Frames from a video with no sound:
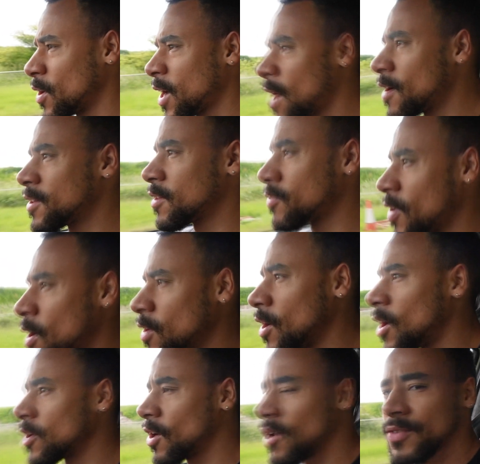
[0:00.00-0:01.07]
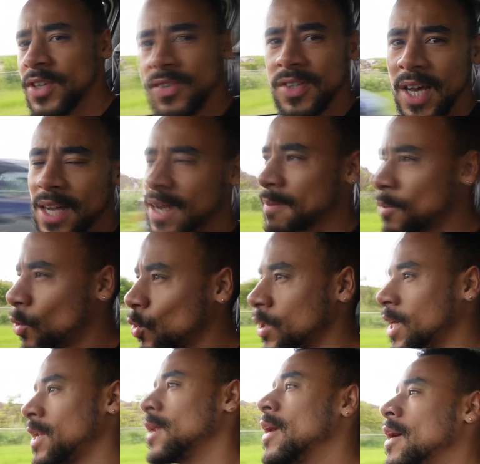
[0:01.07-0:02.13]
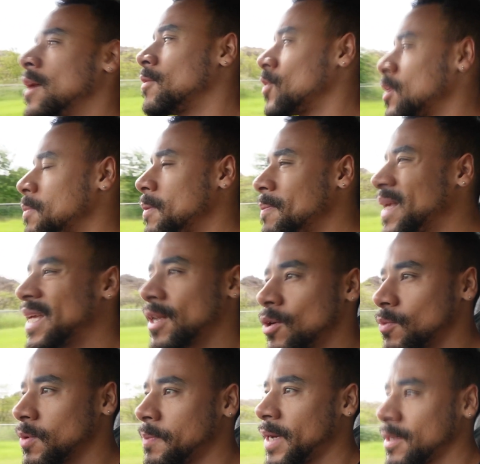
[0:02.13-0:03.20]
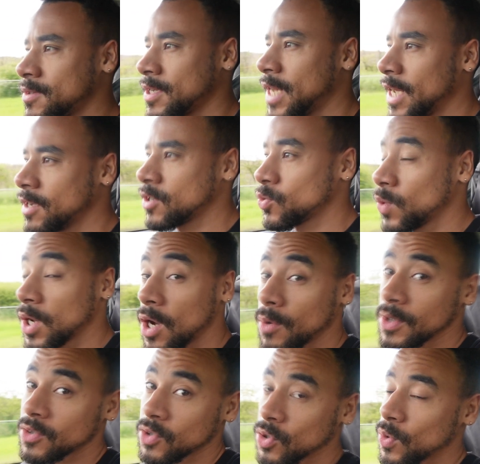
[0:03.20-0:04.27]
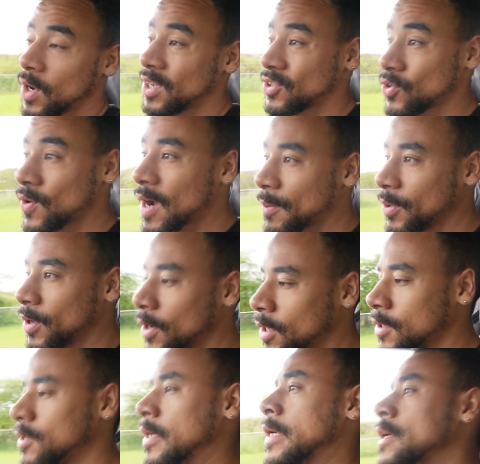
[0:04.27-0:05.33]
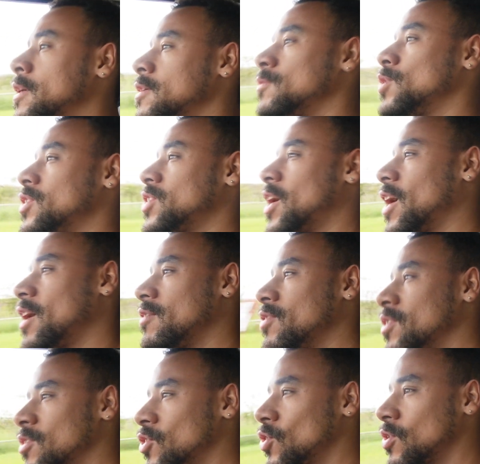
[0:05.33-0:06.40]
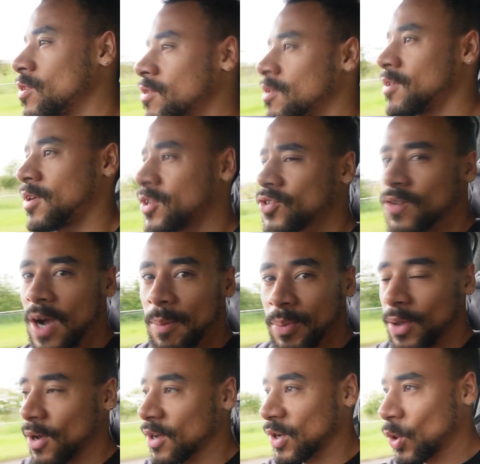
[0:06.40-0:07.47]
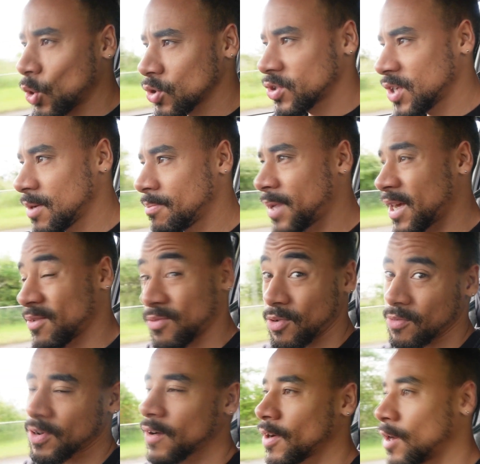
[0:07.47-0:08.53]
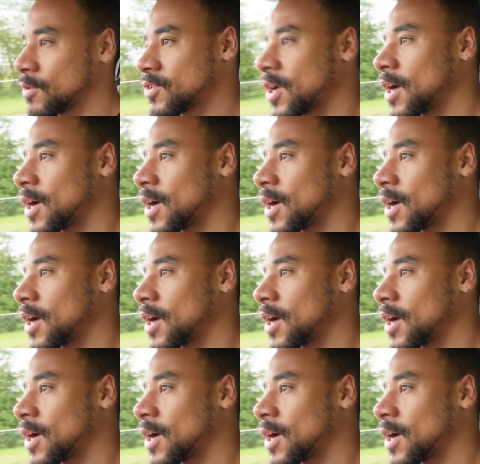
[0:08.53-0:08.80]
are carrying the vlog on this Saturday morning. We're going to be meeting up with Ben today because we're going to a scrapyard, which I haven't done a scrapyard or seen Ben for a very long